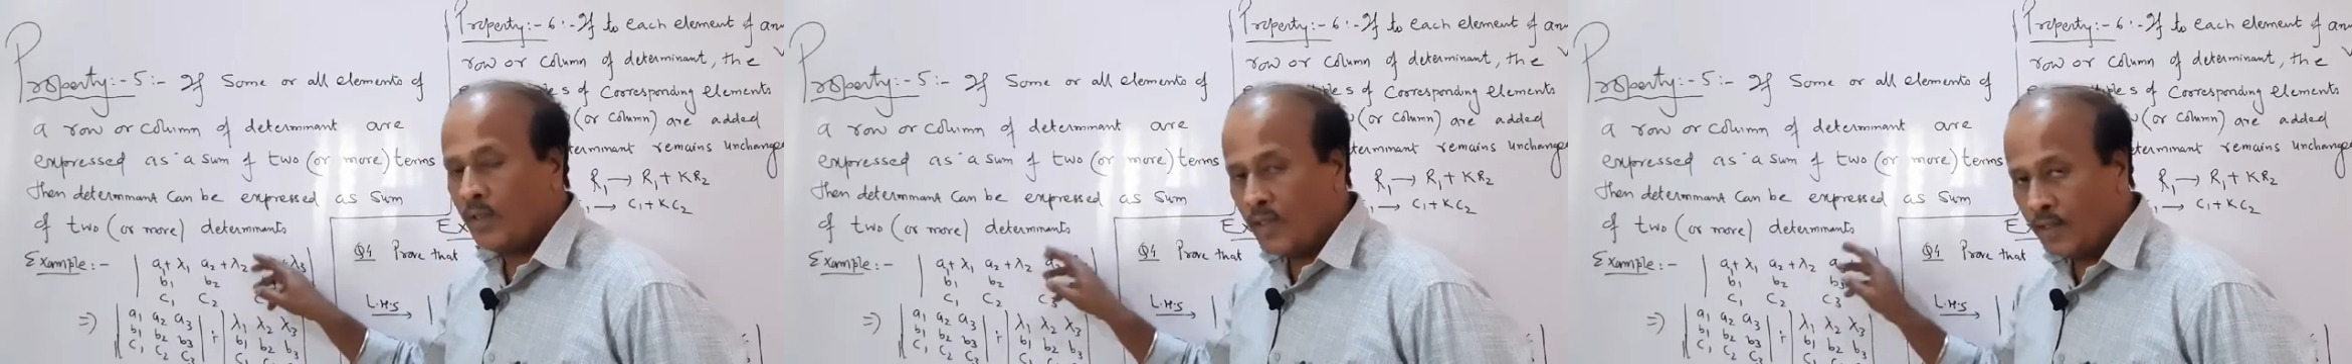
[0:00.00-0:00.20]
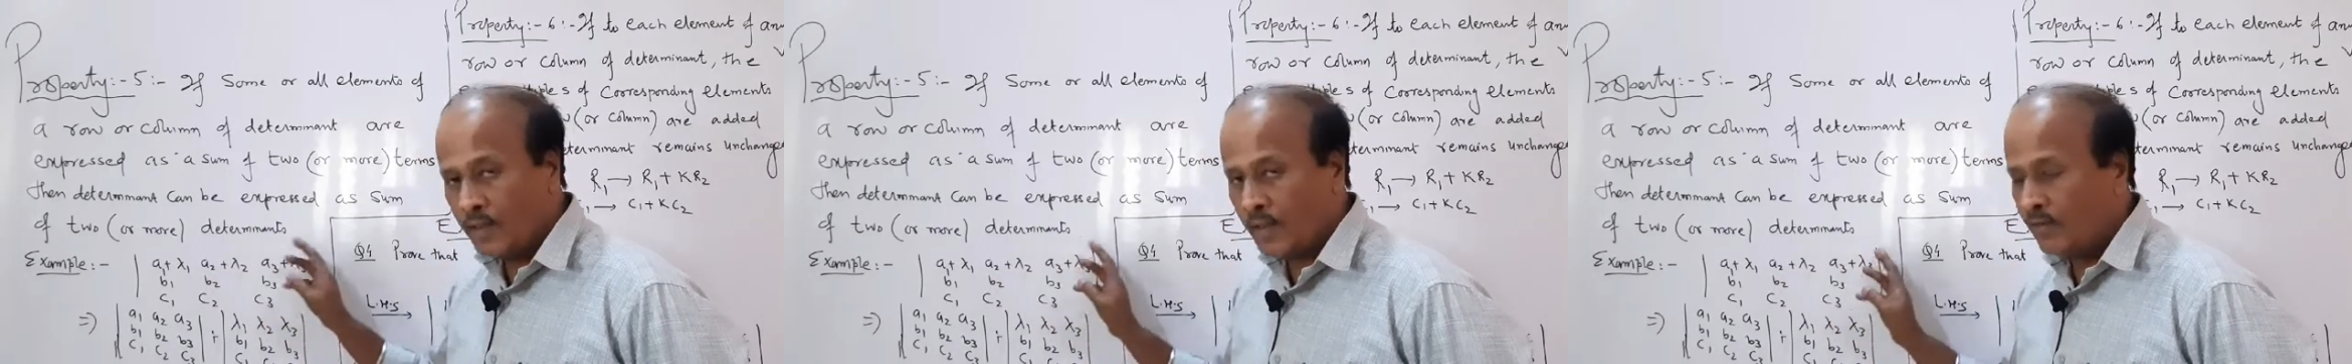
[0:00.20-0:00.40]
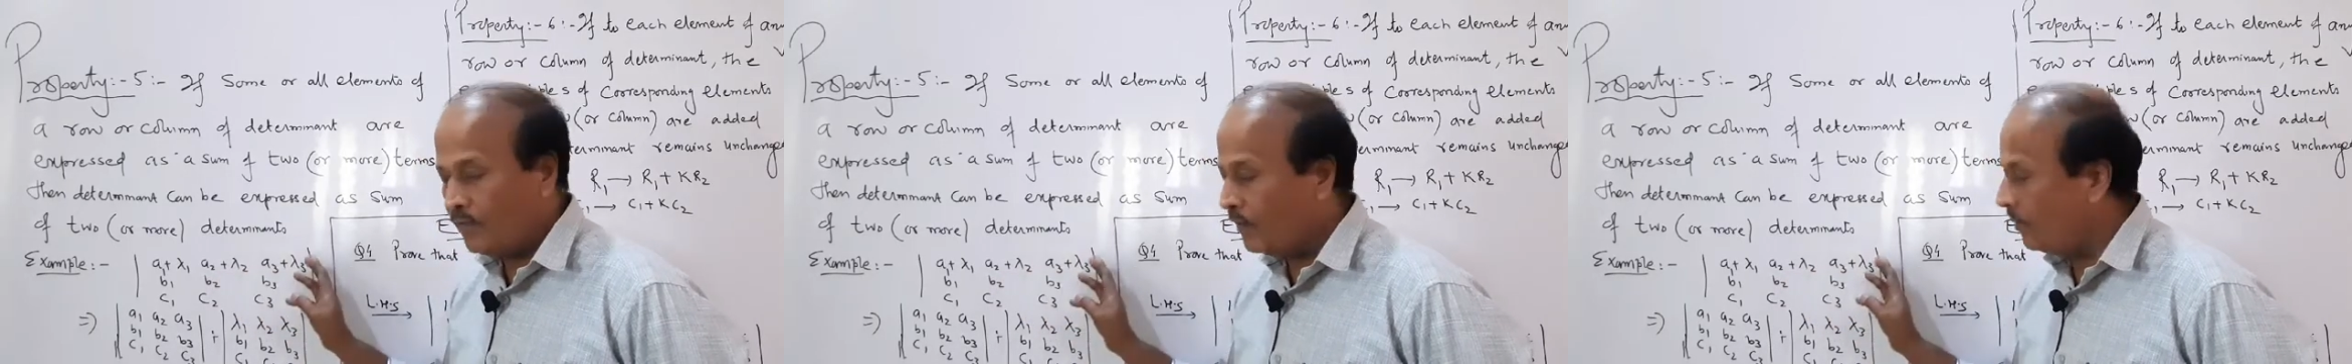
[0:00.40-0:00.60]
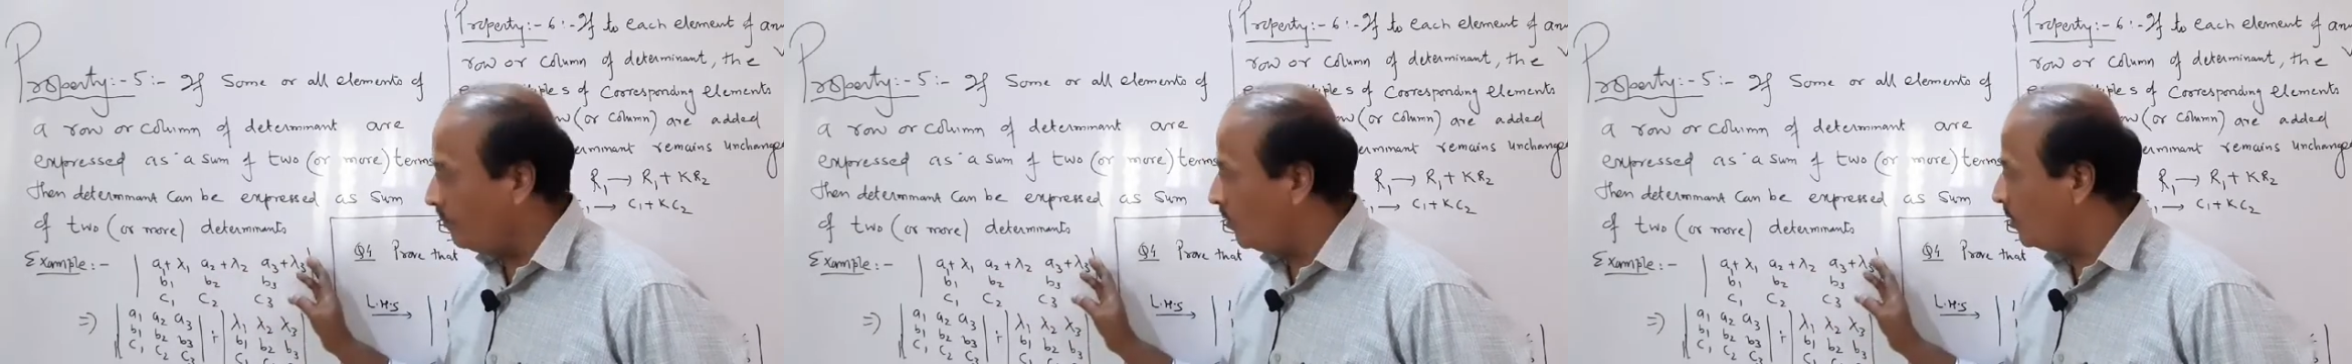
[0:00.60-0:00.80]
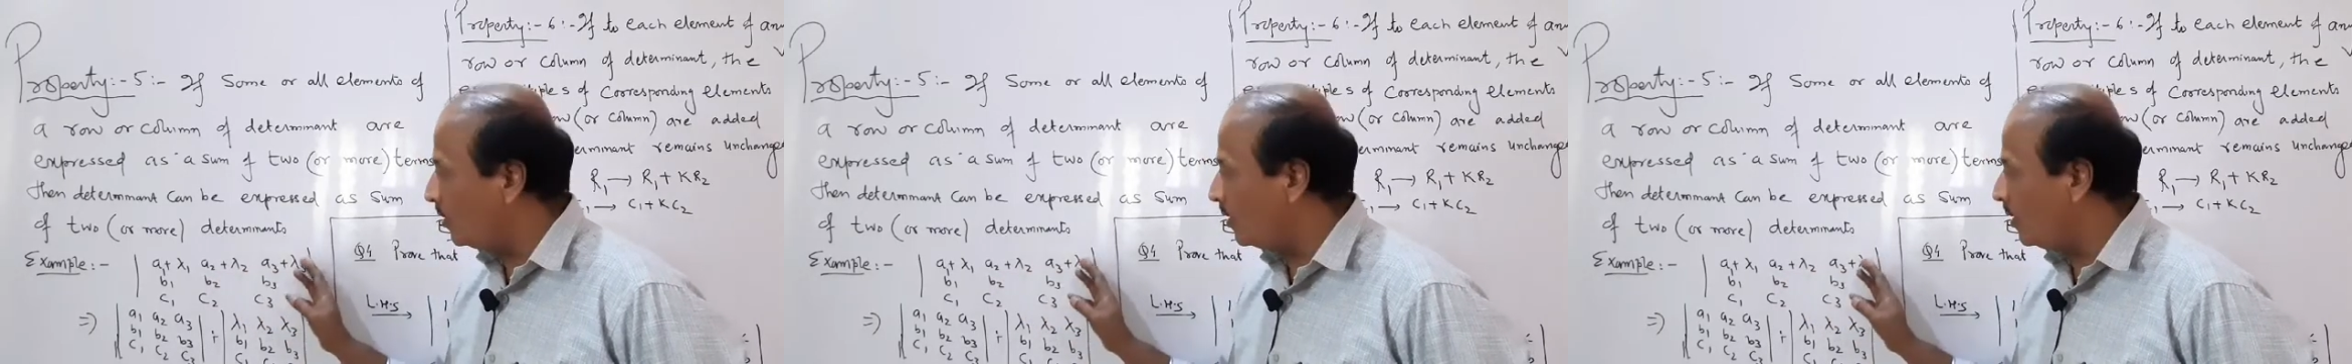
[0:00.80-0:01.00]
and then one
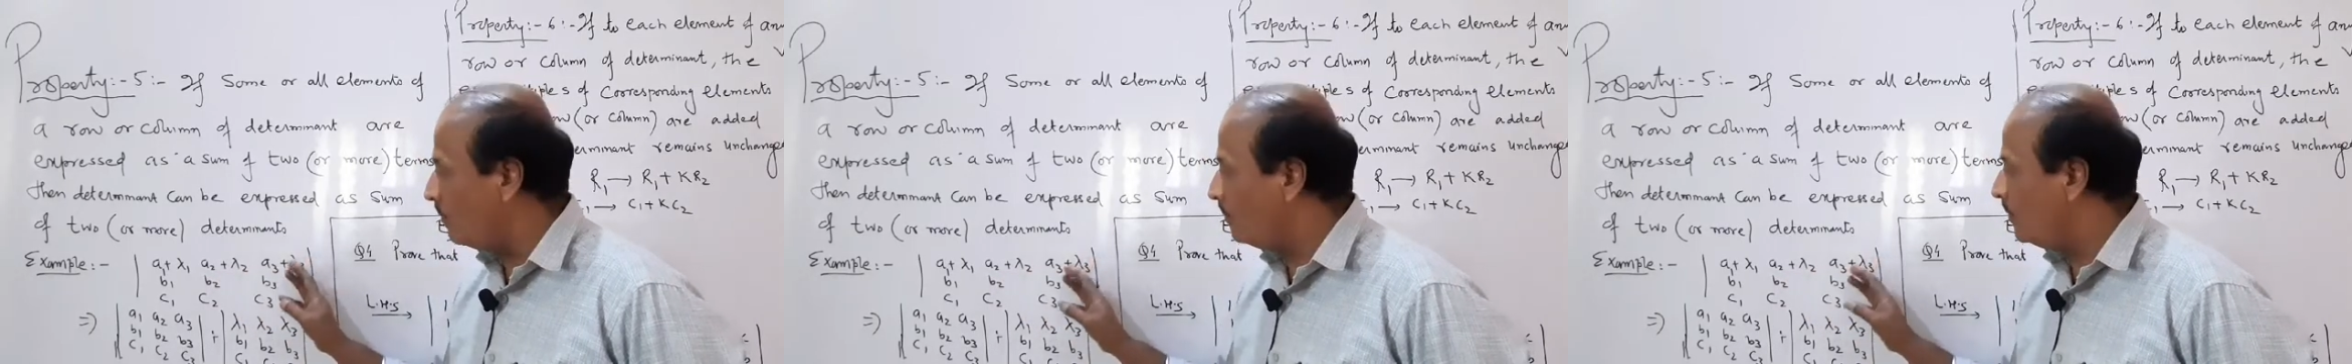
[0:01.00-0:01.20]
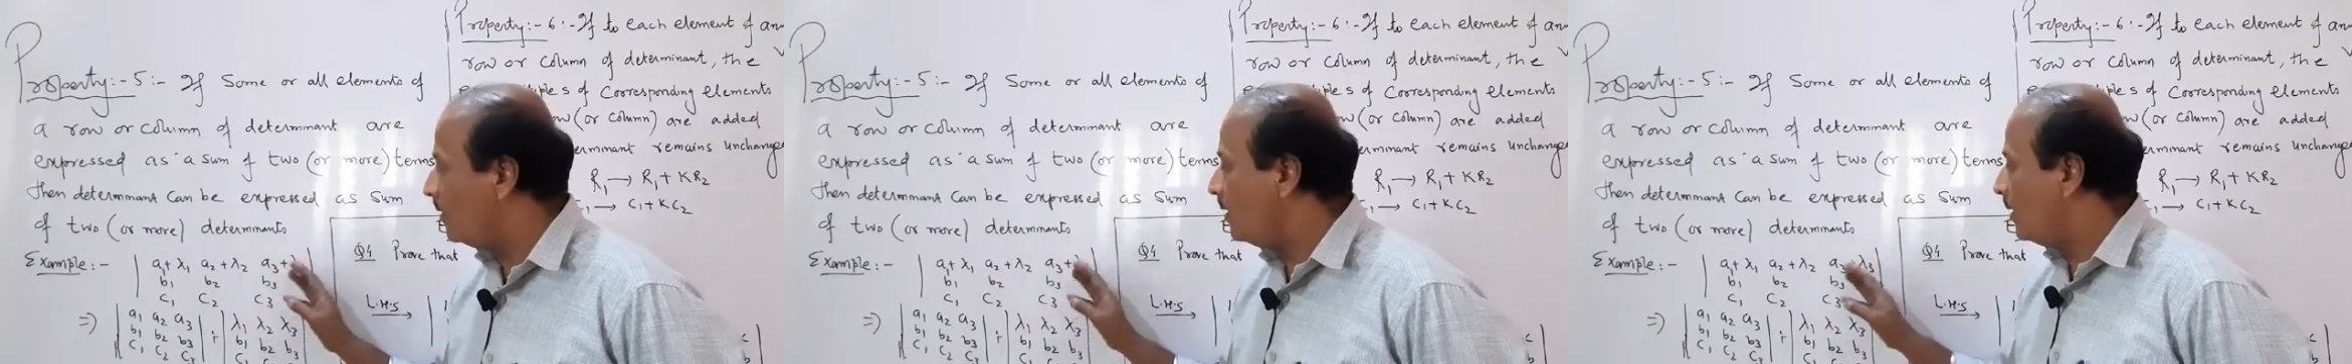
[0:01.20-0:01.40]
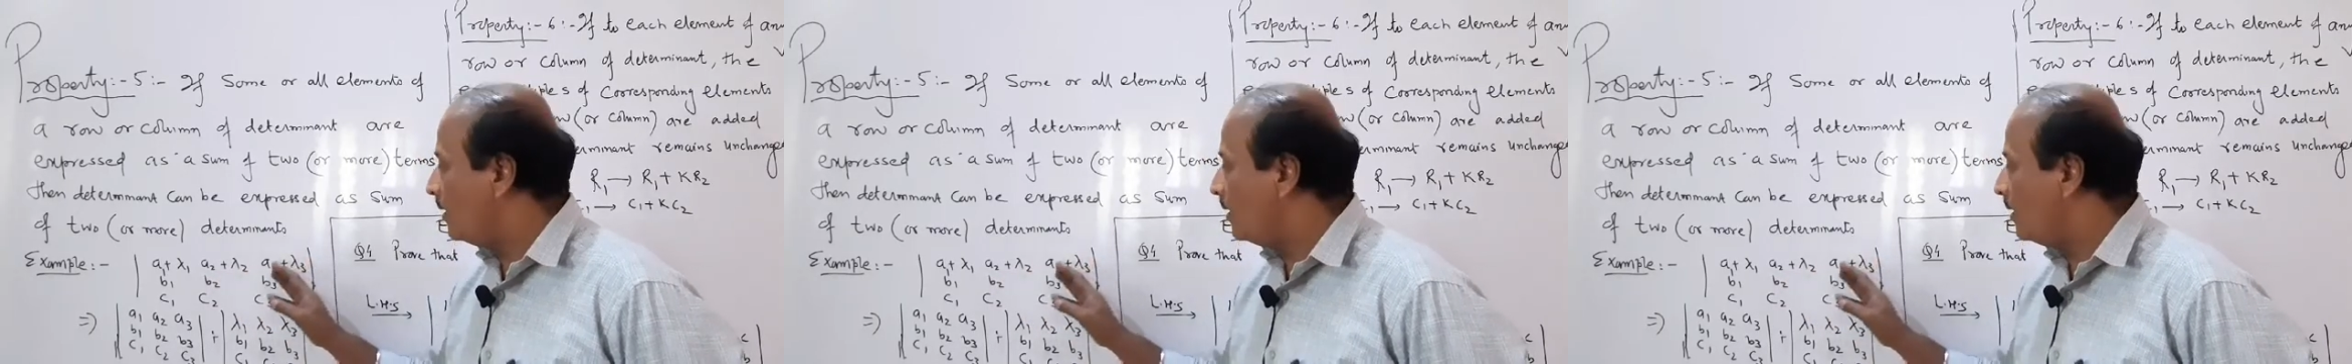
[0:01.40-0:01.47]
more term.